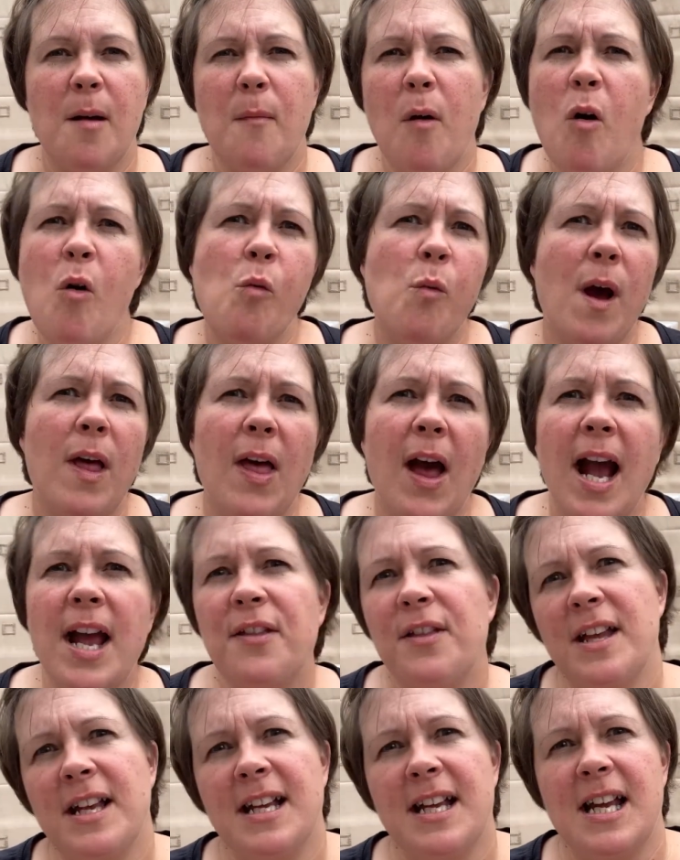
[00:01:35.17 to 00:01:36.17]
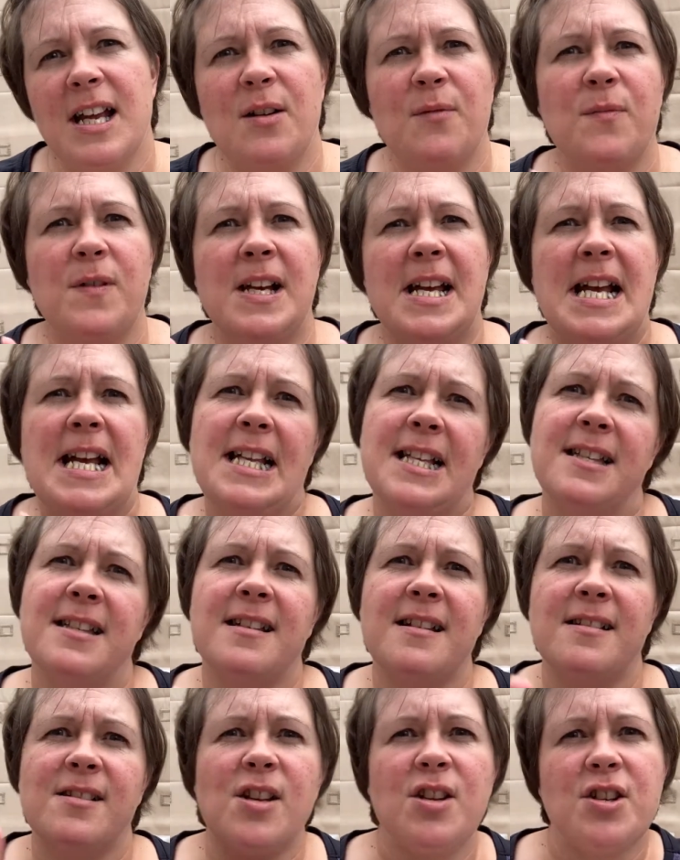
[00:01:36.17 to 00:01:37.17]
oh well, I think it's
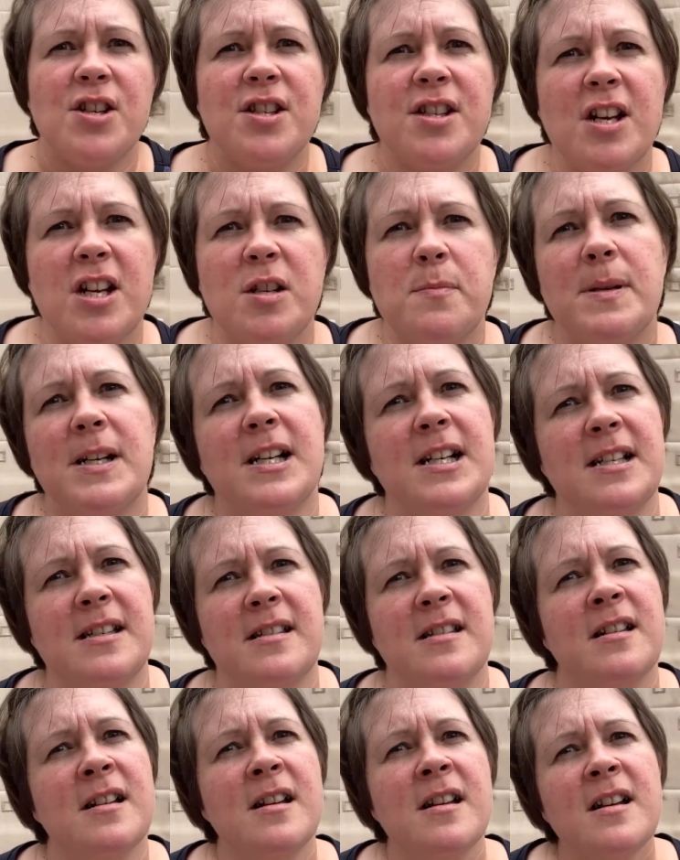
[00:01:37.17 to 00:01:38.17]
such and such because,